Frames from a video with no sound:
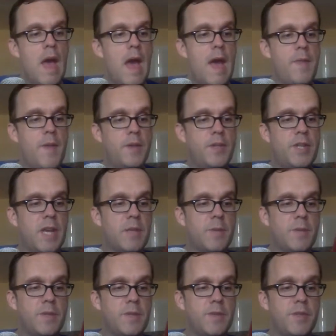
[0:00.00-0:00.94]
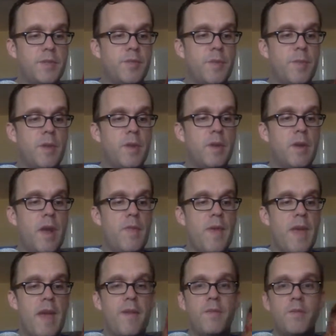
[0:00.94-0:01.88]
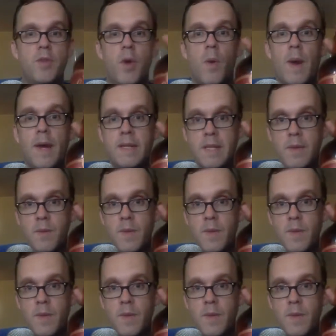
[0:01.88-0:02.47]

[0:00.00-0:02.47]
and they checked with their distributor, and they have no idea